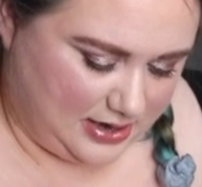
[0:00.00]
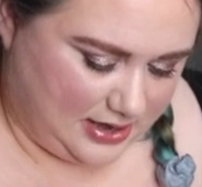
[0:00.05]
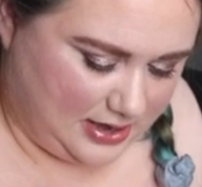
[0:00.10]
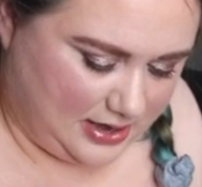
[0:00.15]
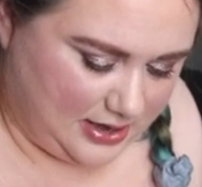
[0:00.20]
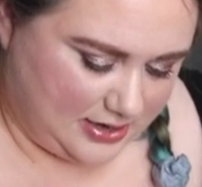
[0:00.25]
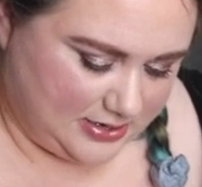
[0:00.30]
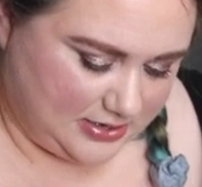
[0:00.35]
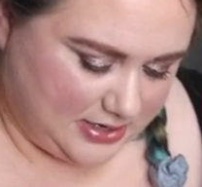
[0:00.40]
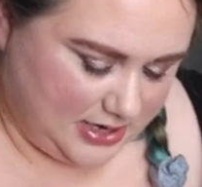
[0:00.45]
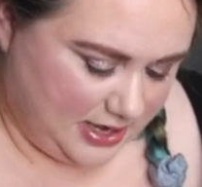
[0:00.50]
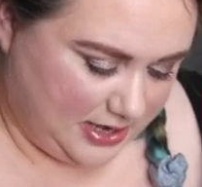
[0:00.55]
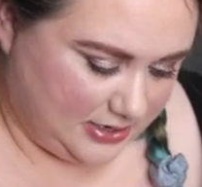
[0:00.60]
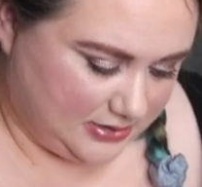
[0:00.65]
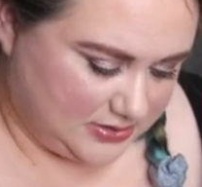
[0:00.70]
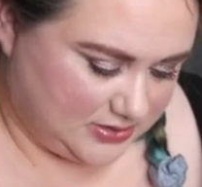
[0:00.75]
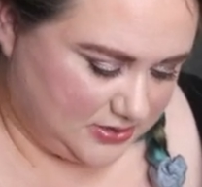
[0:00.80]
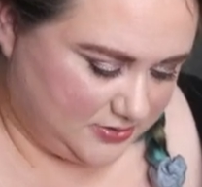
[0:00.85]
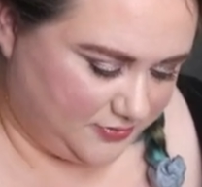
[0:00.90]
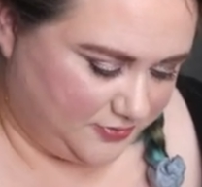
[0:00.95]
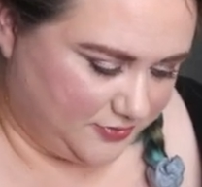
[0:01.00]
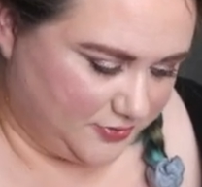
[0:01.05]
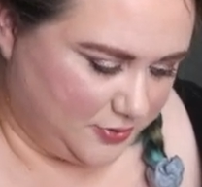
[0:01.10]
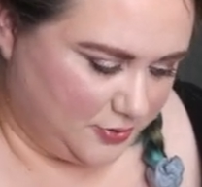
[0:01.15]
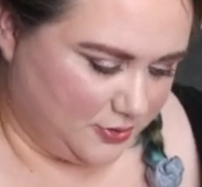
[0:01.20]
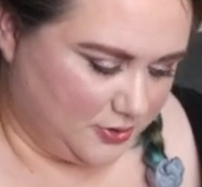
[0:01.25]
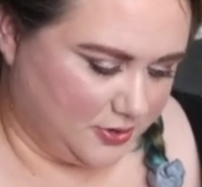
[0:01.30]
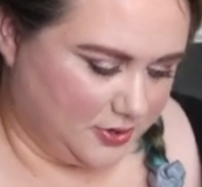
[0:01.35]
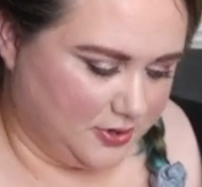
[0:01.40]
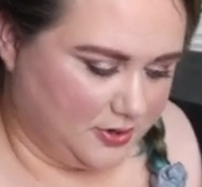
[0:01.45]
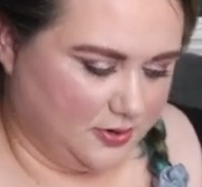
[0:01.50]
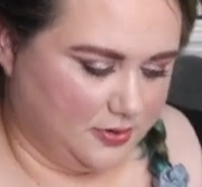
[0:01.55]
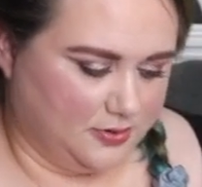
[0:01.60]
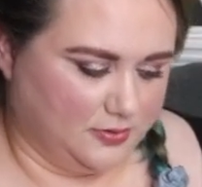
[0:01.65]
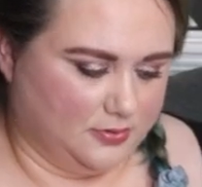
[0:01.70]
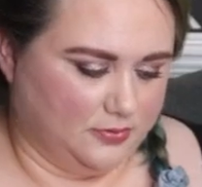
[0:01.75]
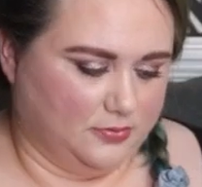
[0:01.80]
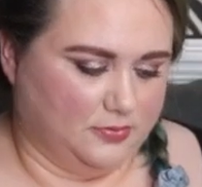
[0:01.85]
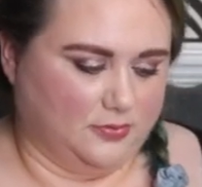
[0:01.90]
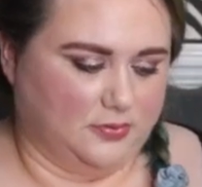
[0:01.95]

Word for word: Uh, next, for